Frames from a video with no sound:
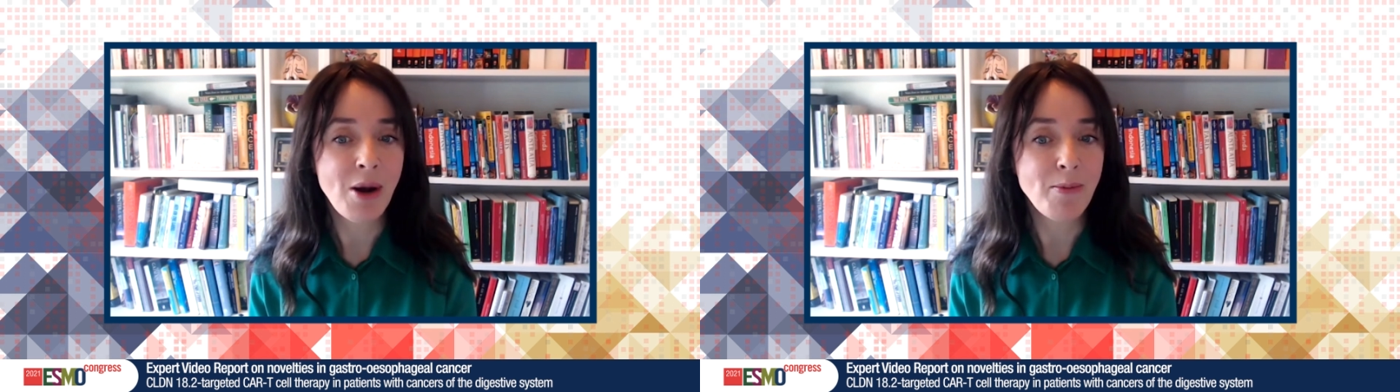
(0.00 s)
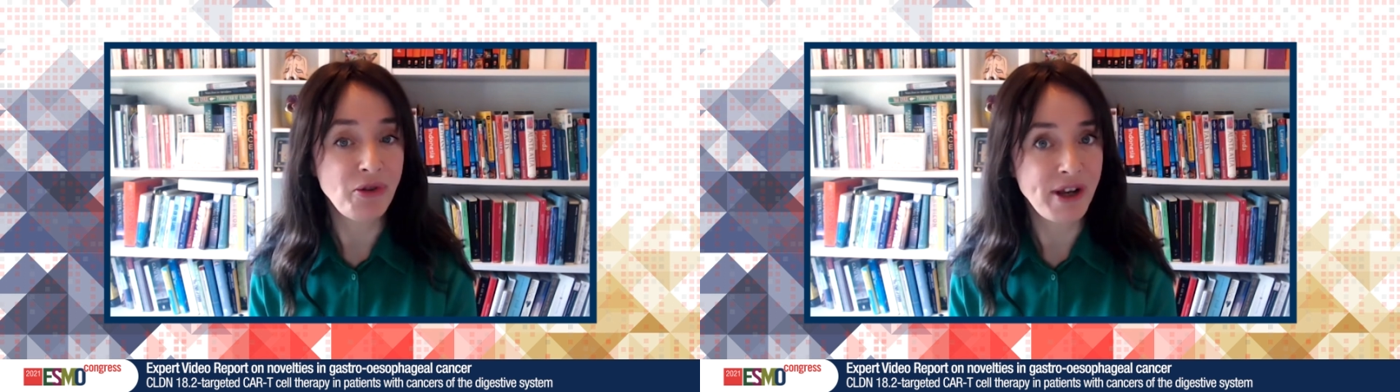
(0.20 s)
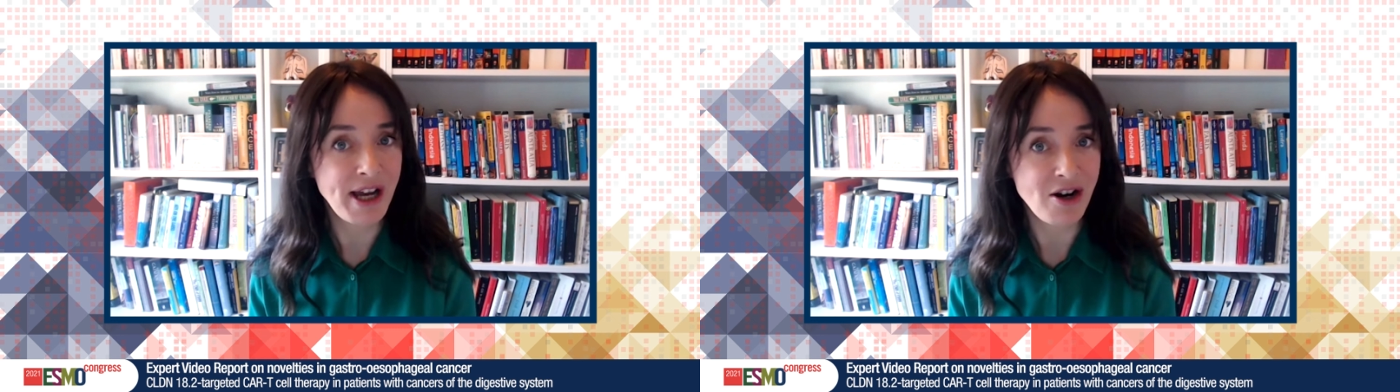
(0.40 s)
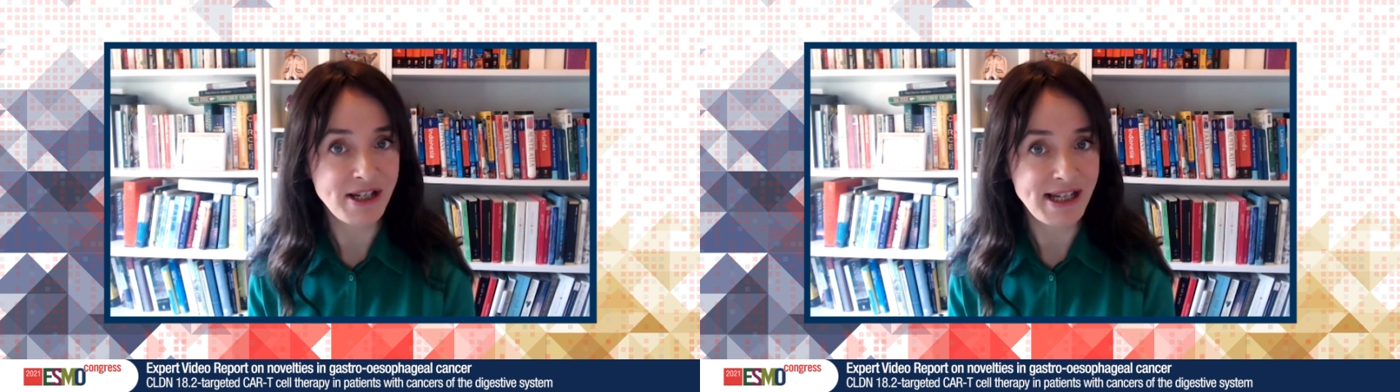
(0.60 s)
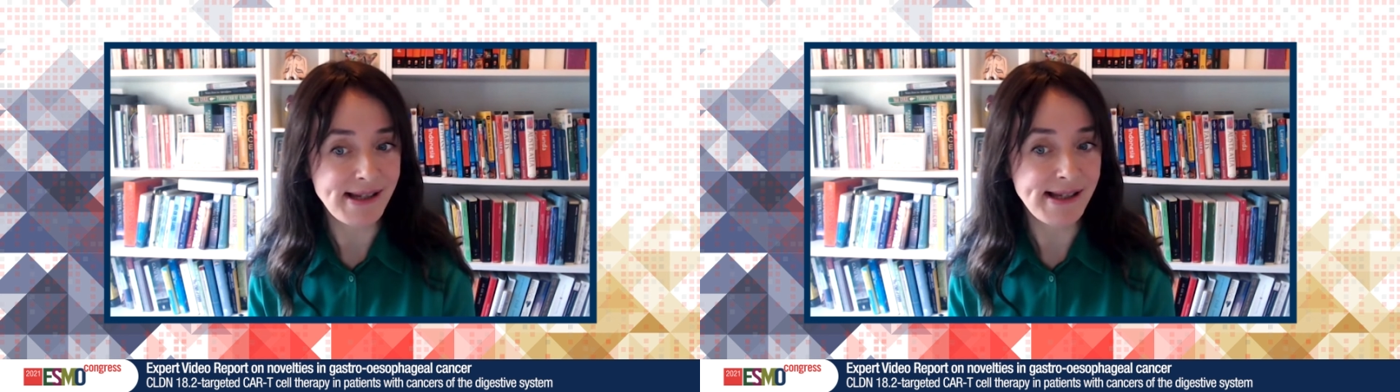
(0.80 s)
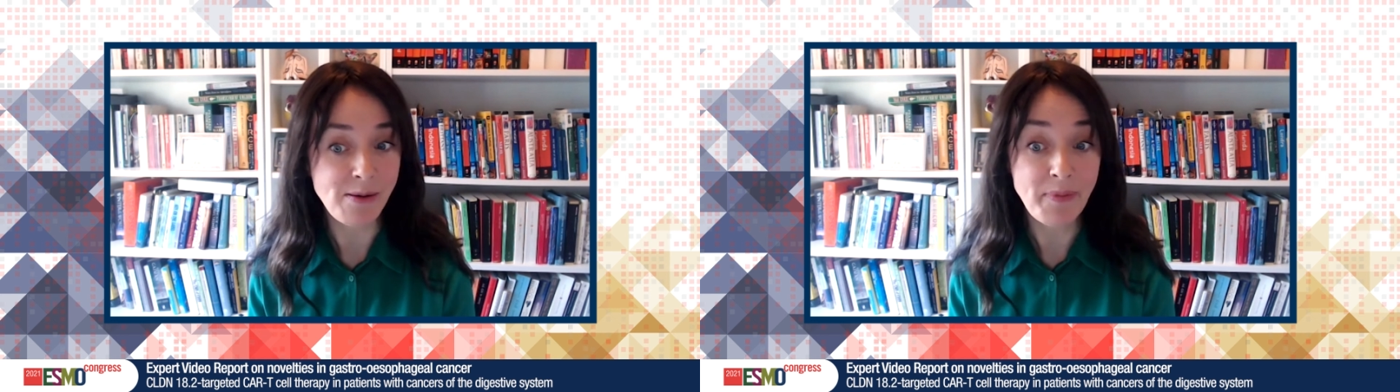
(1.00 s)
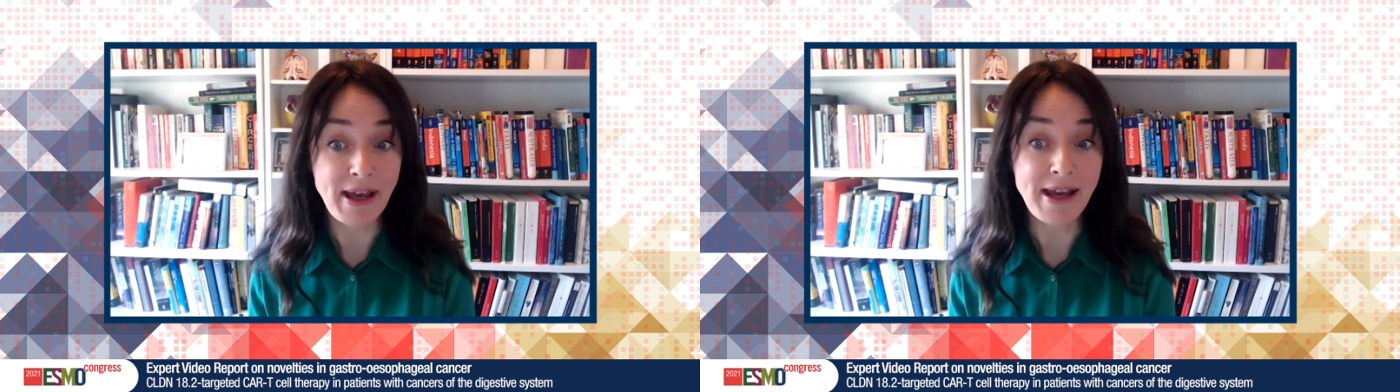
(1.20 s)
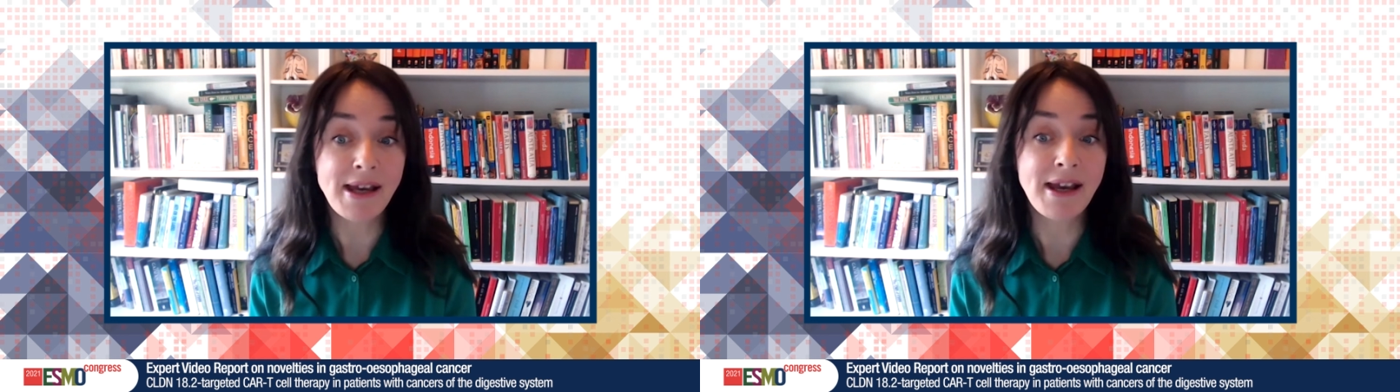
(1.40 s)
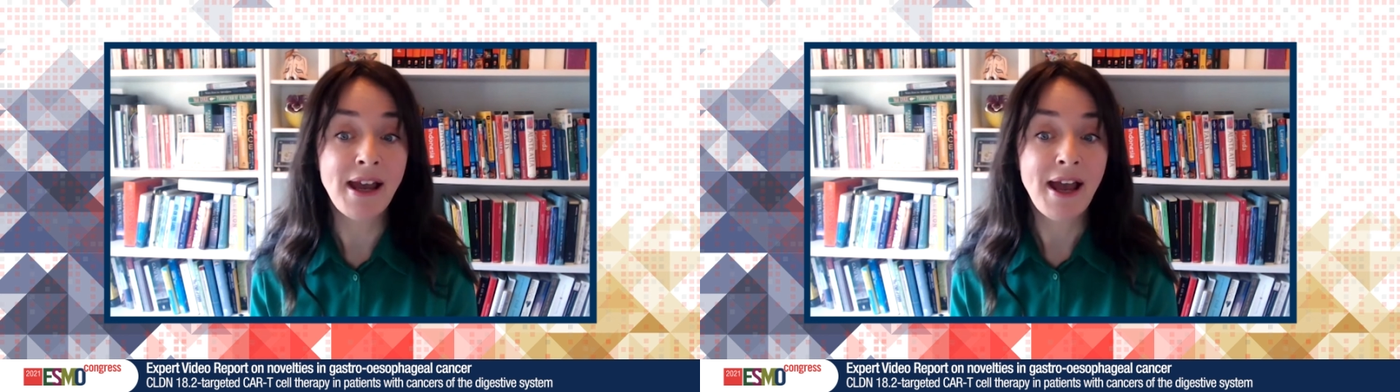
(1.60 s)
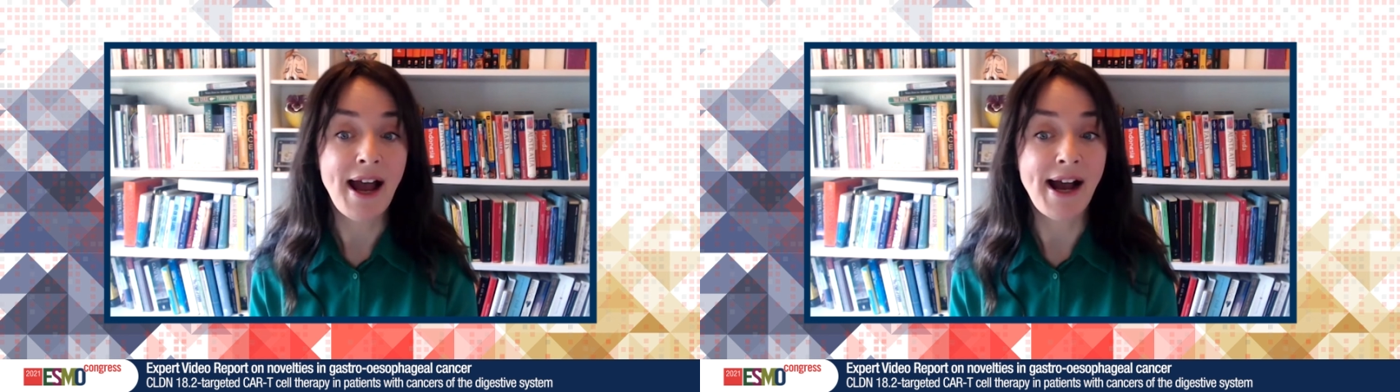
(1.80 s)
but the CAR T-cell peak
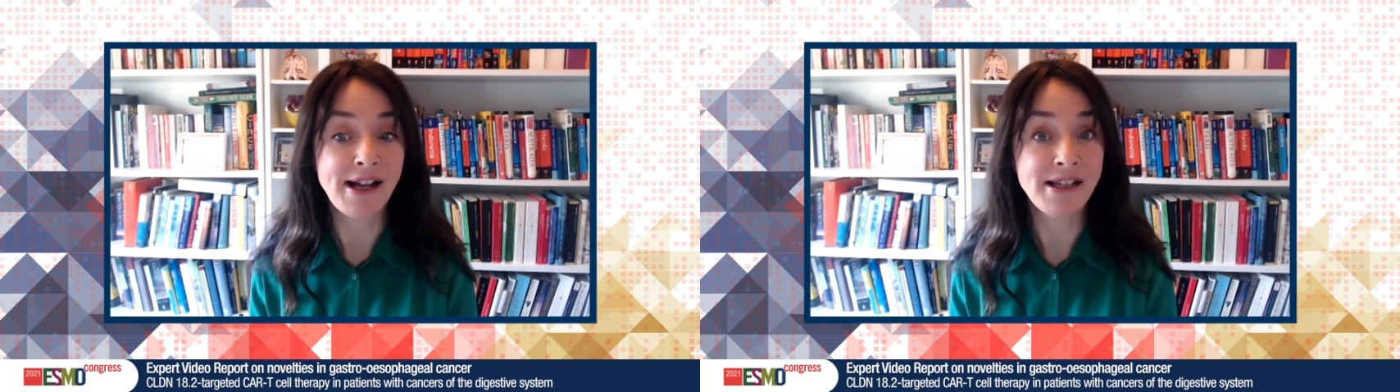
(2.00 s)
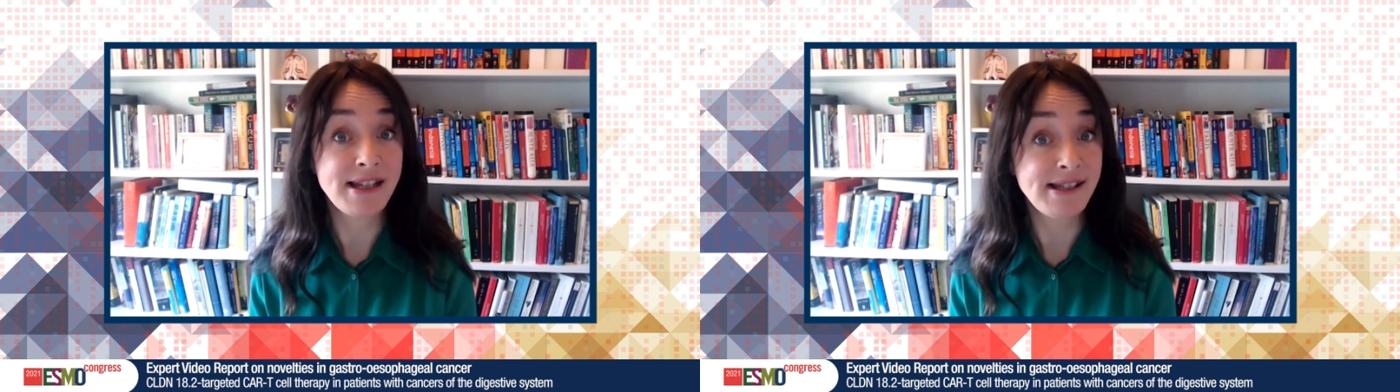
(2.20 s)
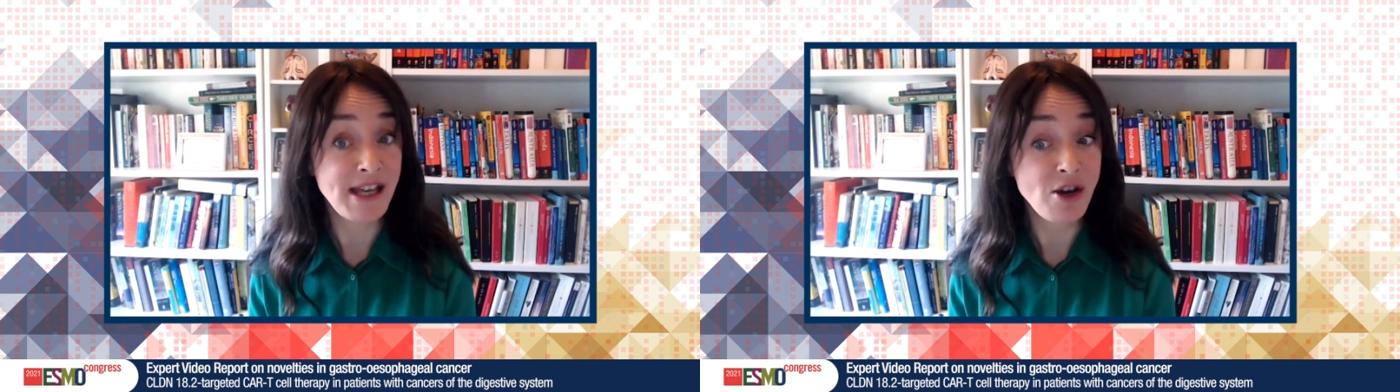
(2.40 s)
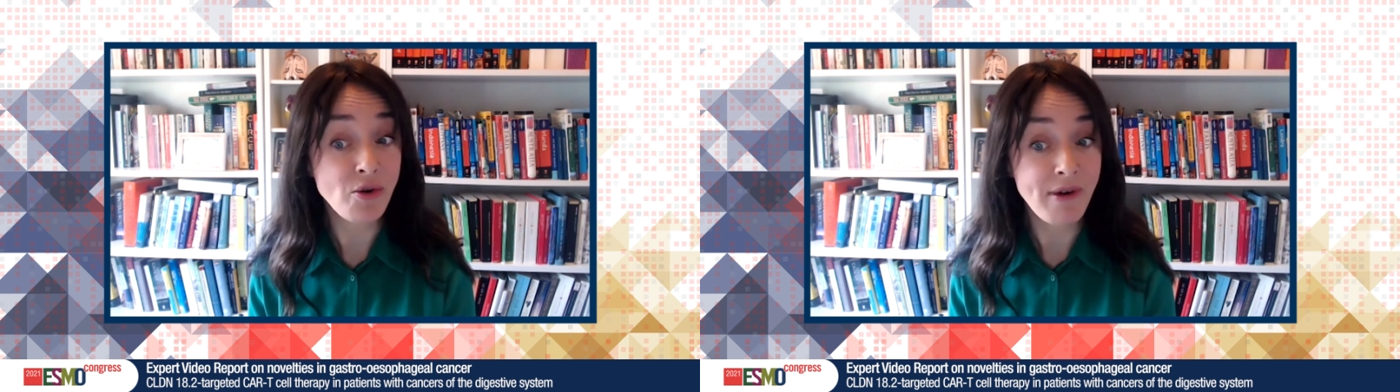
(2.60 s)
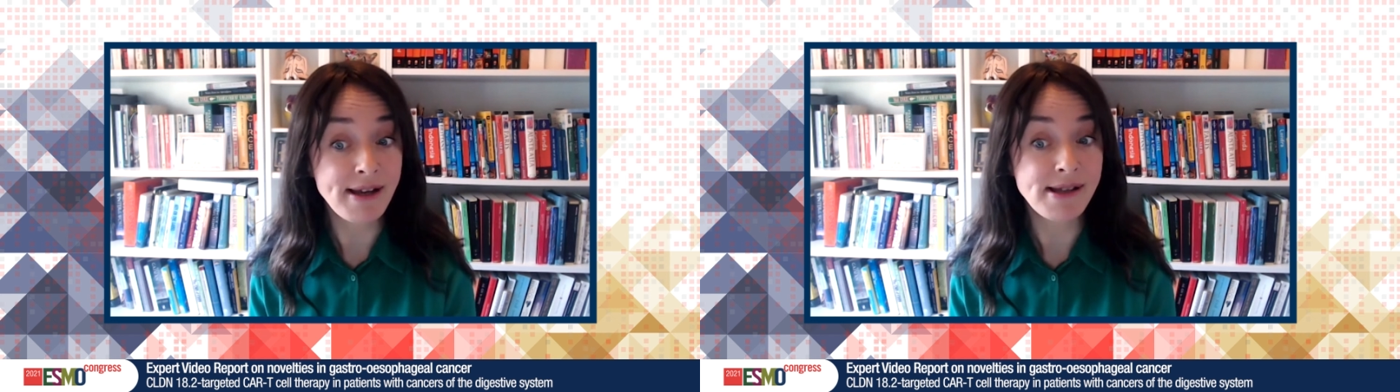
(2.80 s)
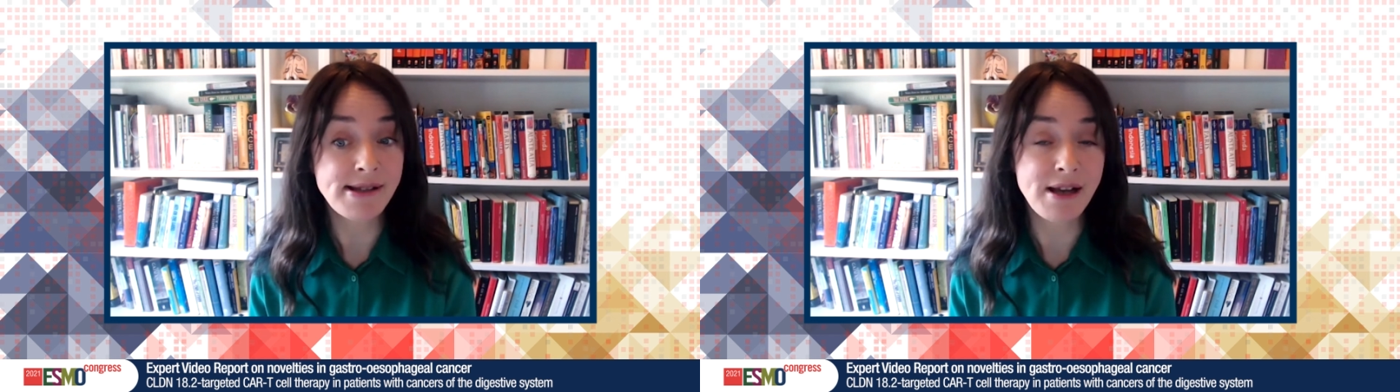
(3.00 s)
and CRS